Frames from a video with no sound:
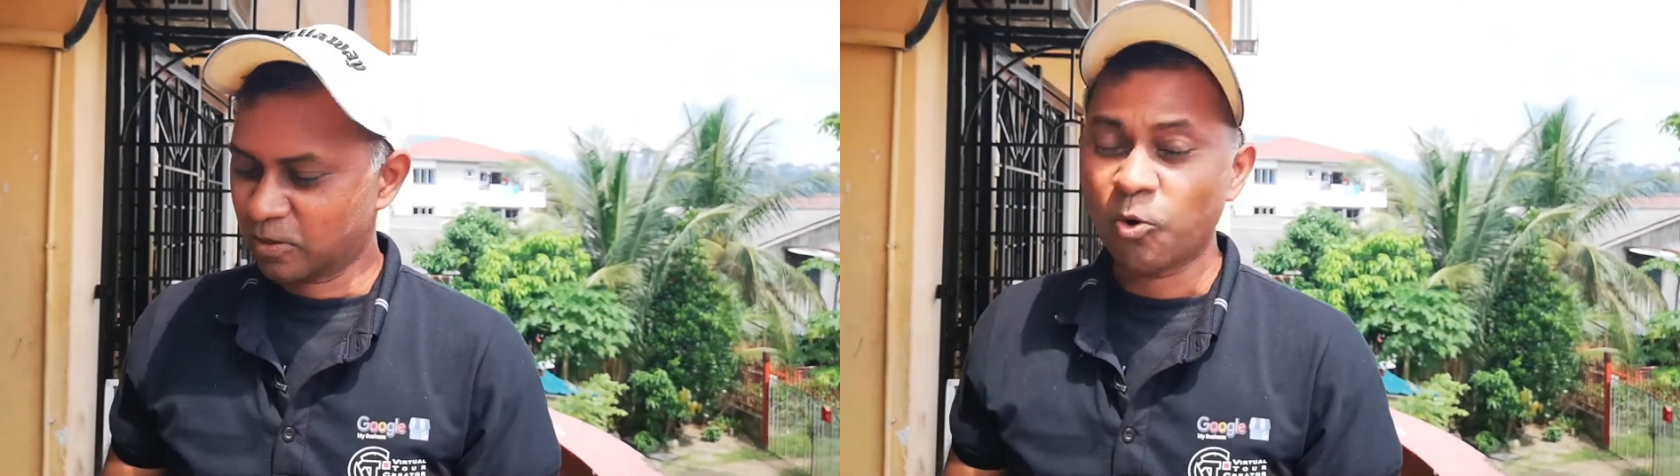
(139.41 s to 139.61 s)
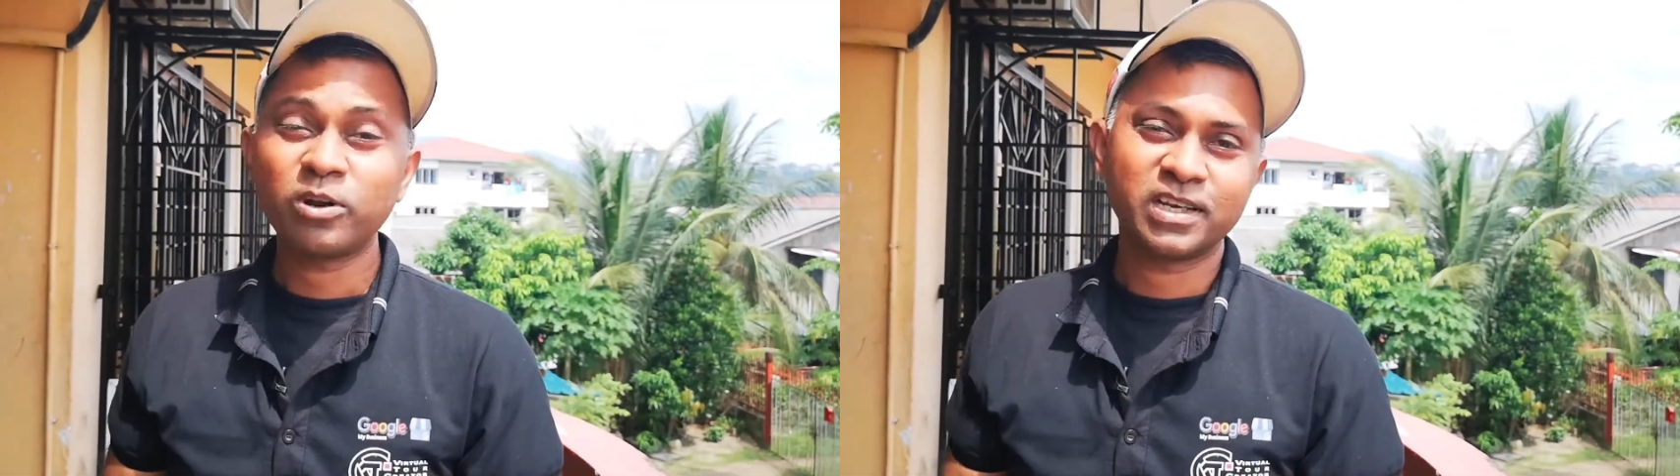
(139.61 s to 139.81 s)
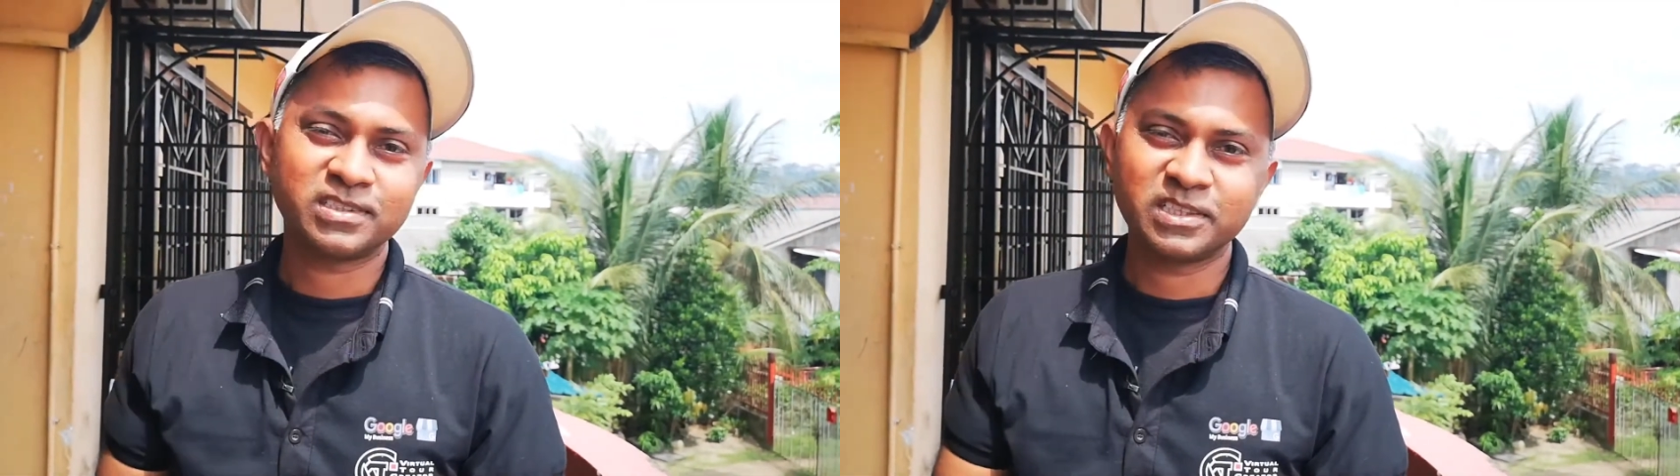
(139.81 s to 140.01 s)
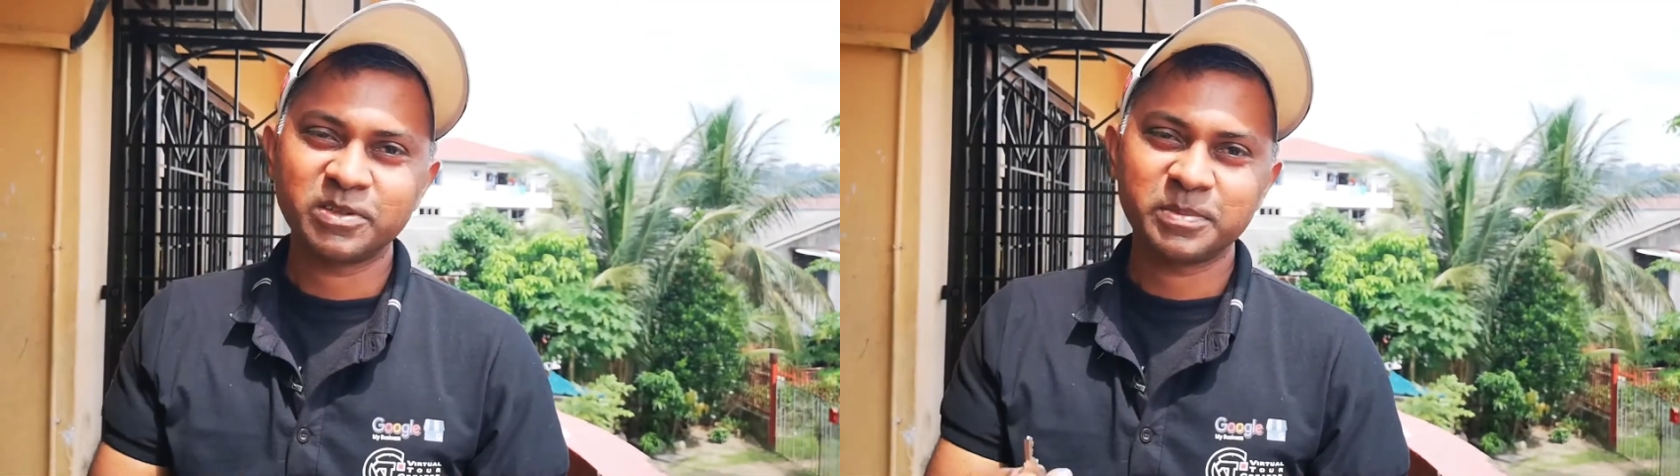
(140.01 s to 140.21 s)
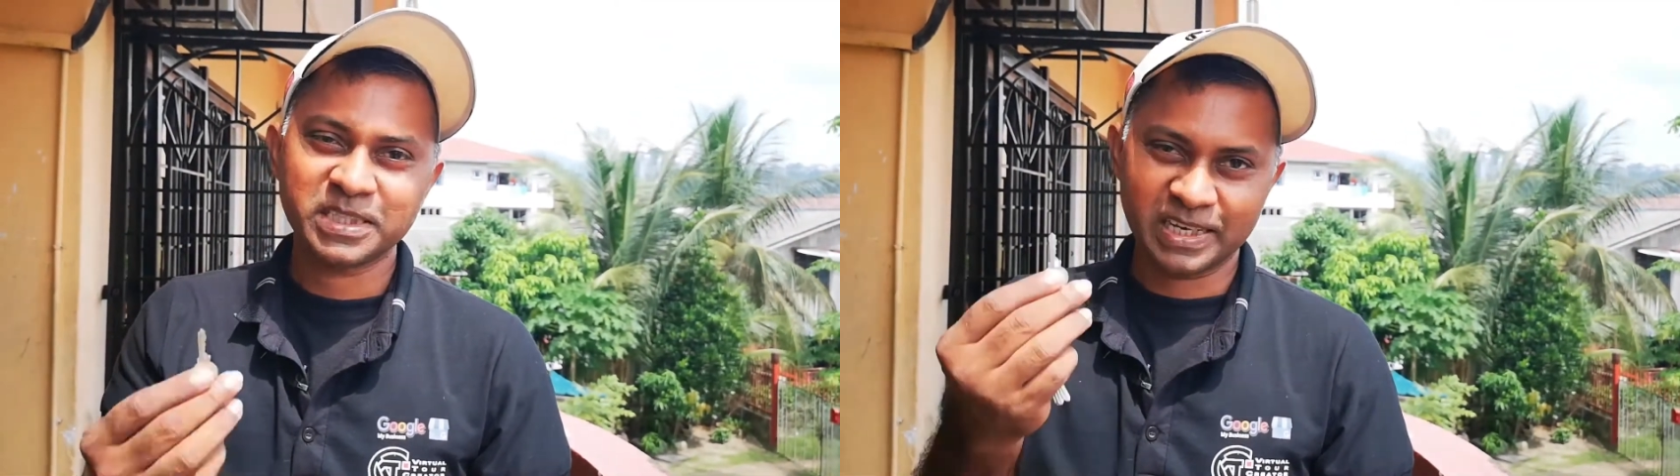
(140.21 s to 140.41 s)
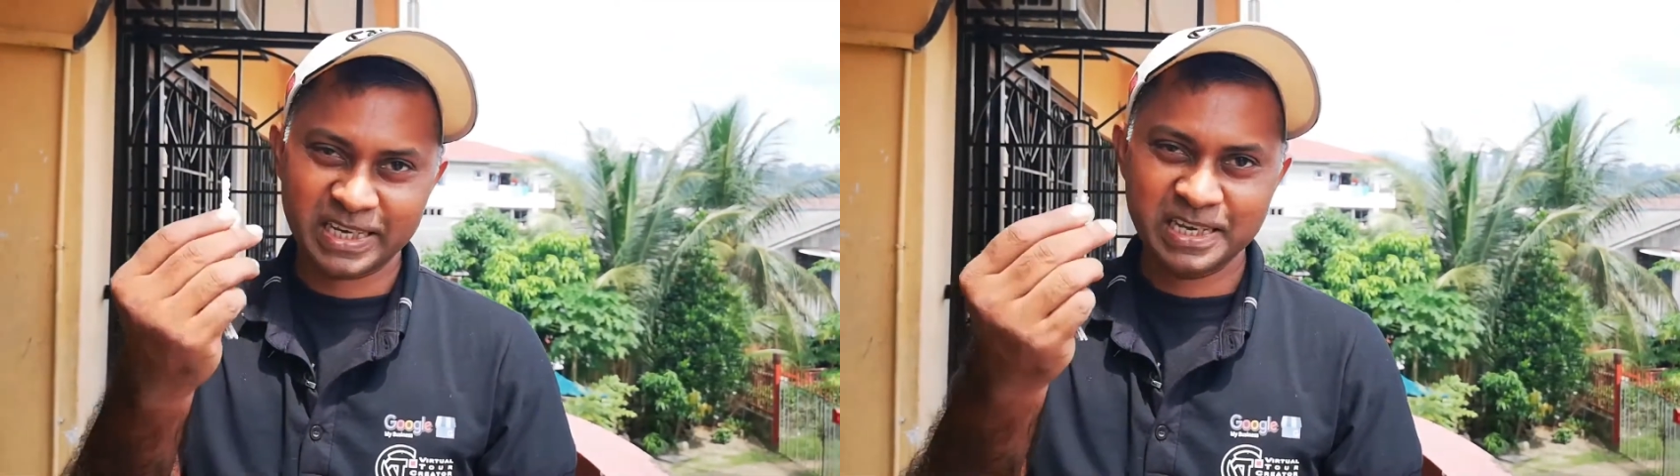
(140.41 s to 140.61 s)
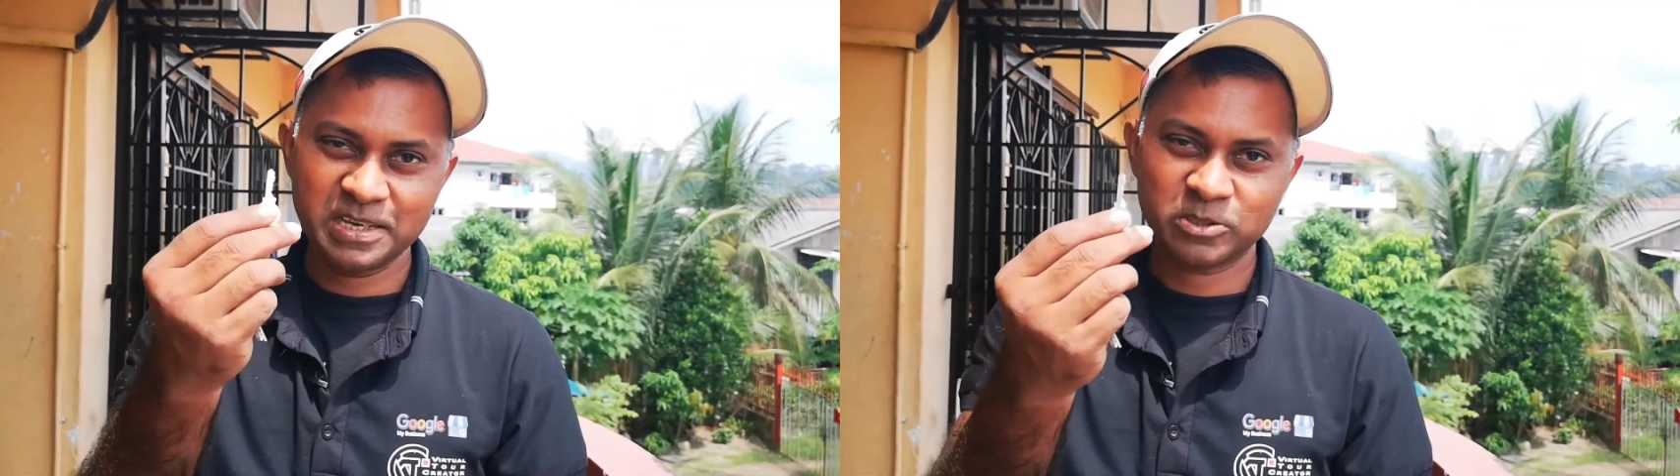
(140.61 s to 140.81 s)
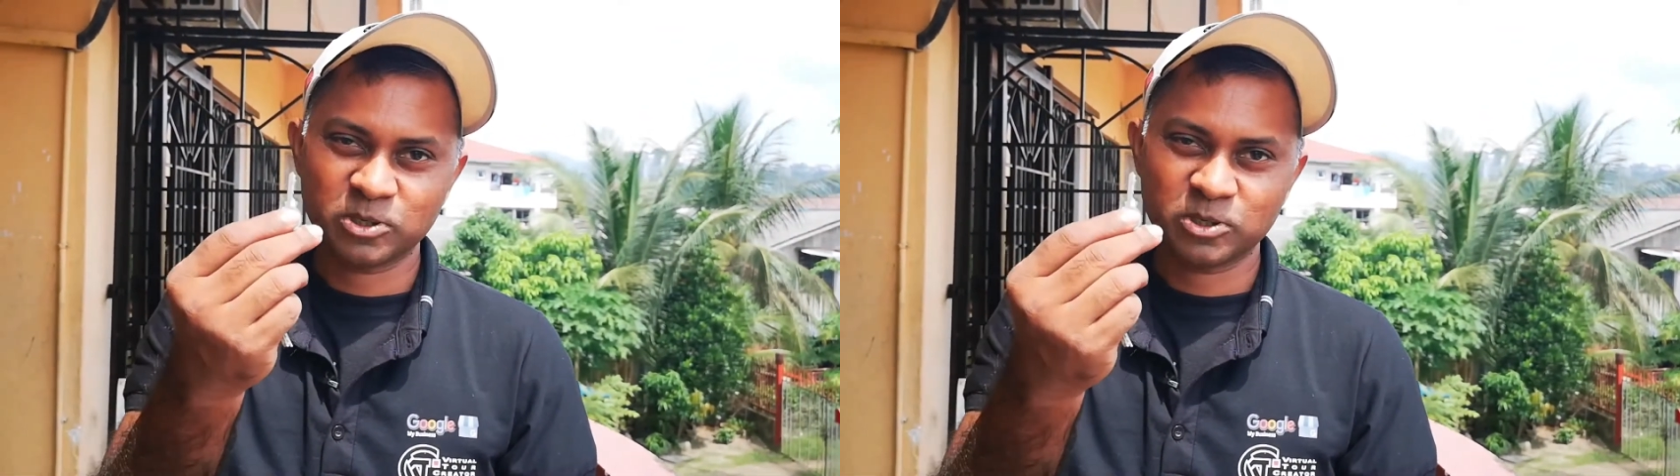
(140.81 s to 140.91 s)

the owner has given me the key,